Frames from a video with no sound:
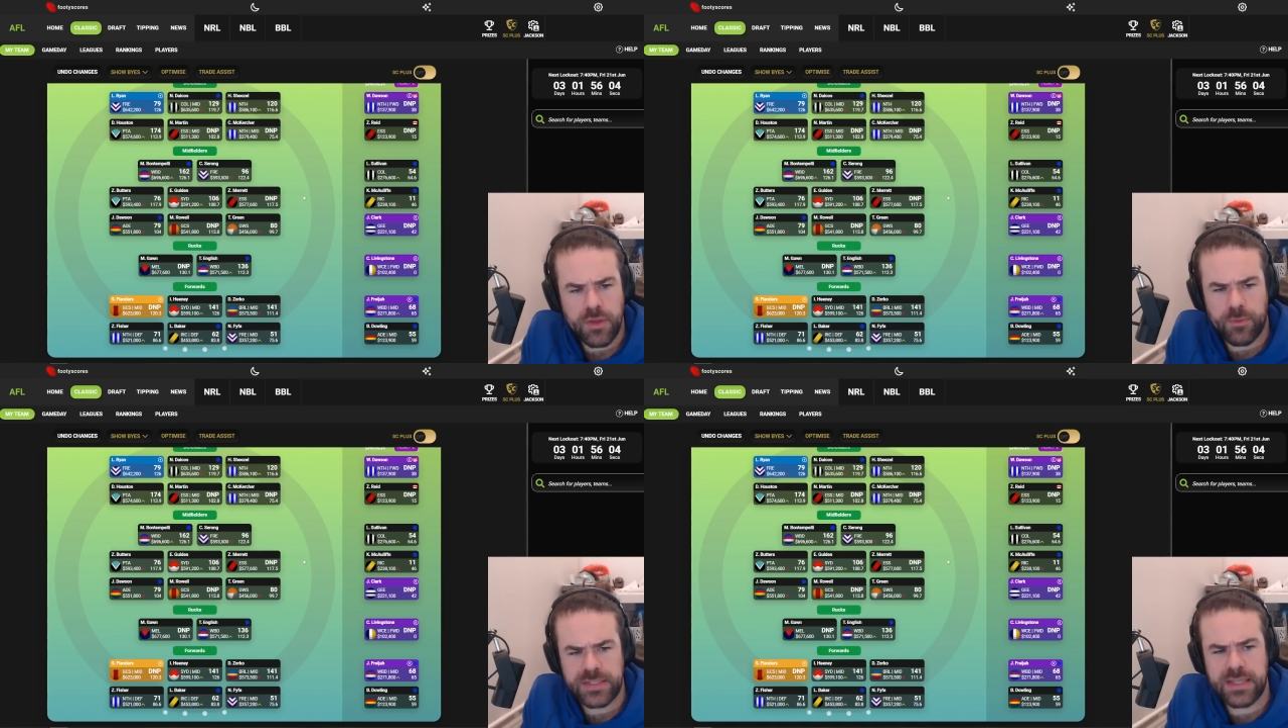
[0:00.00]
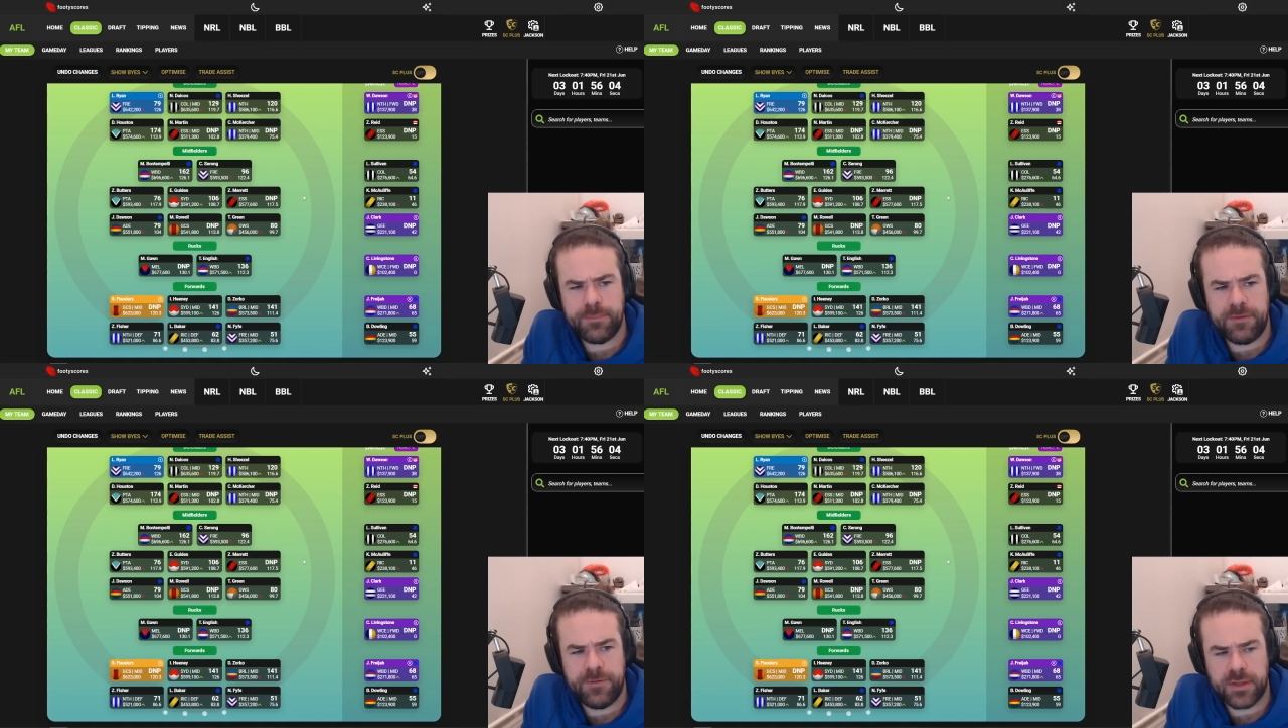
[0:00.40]
The rest of
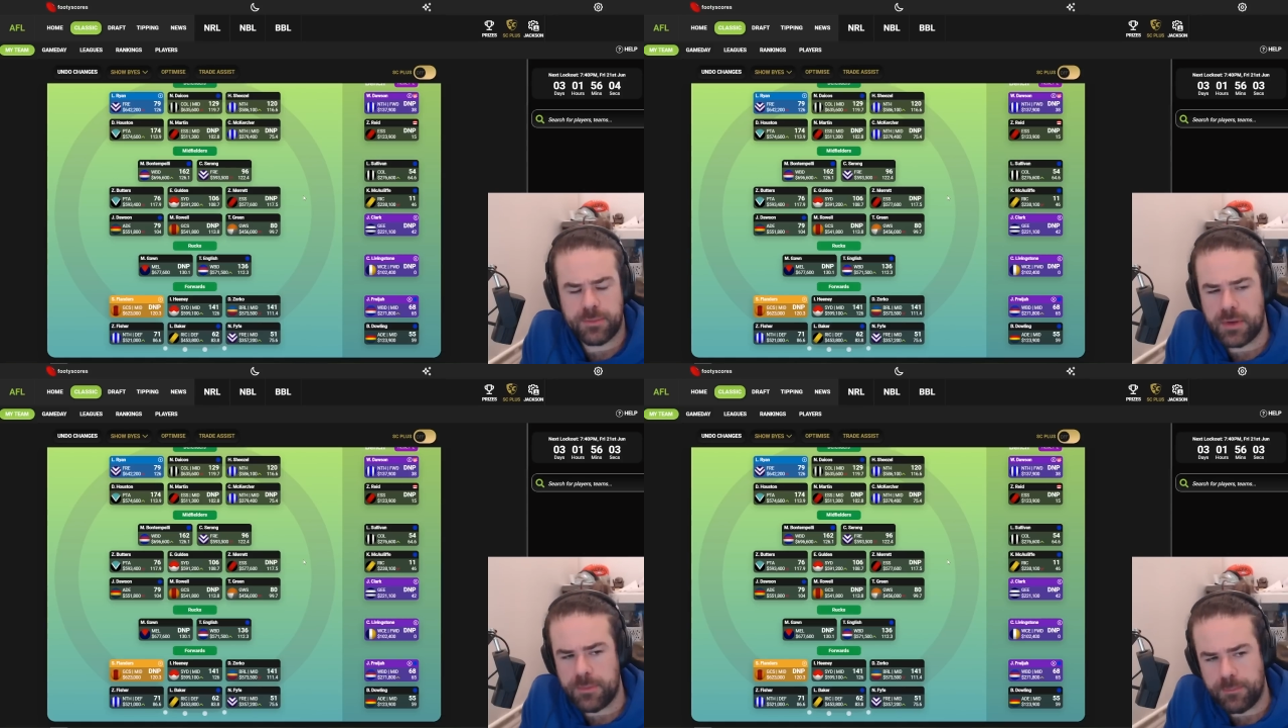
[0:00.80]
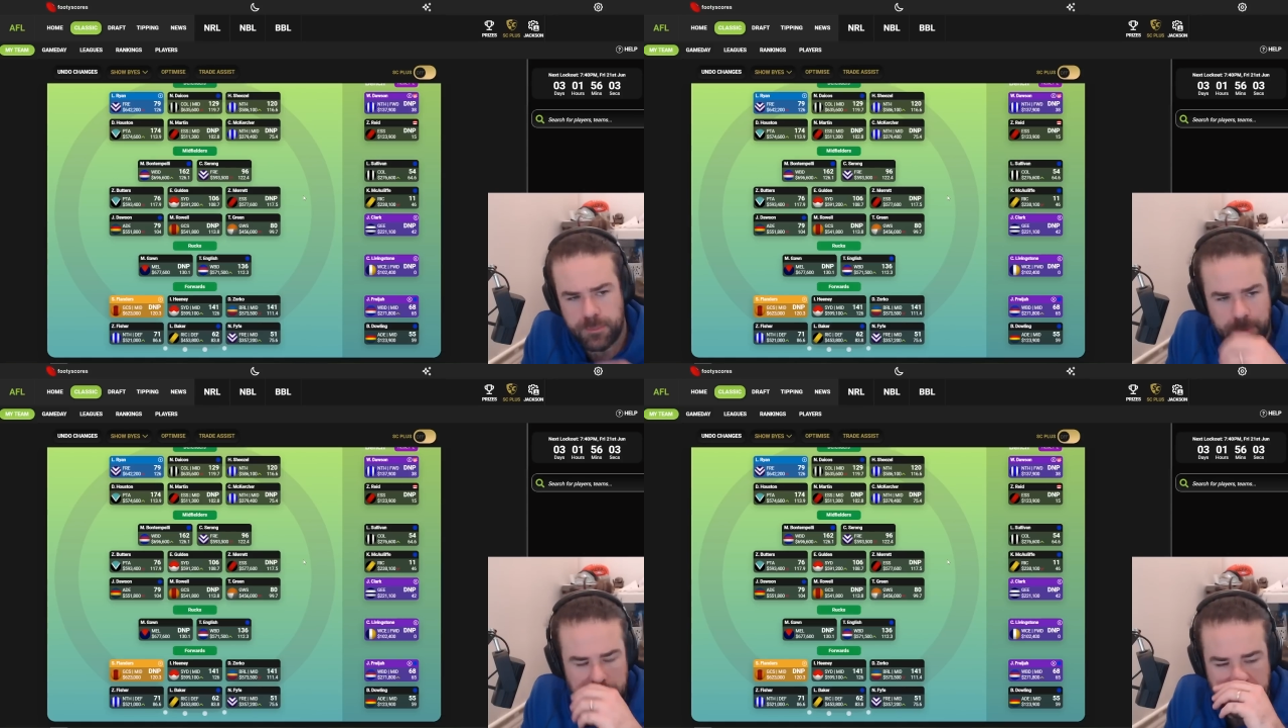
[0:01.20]
that midfield, I'm
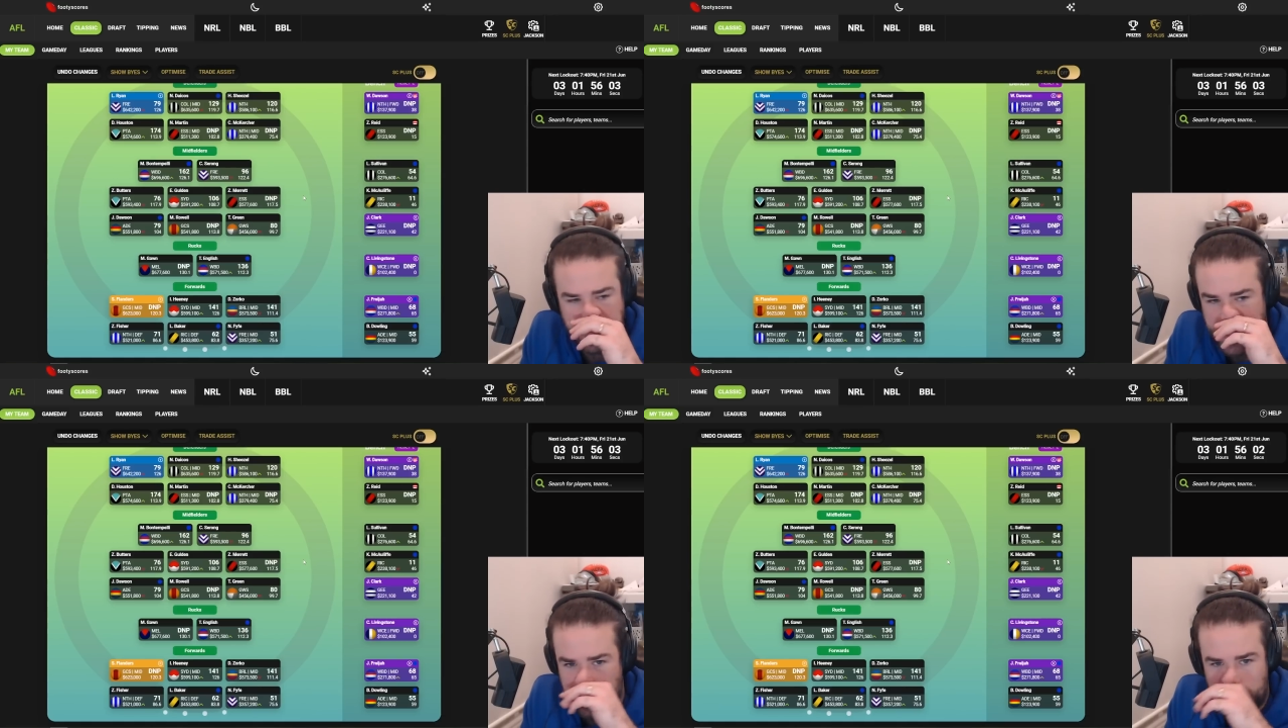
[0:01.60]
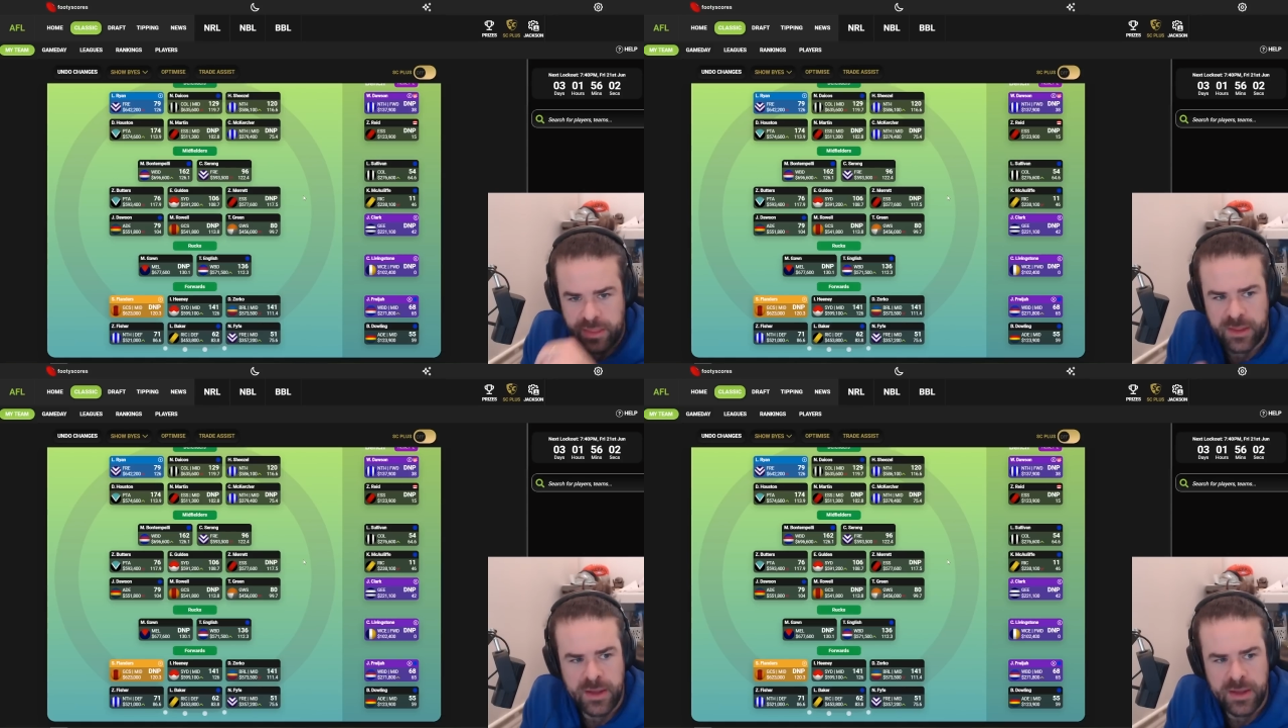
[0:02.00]
pretty content with.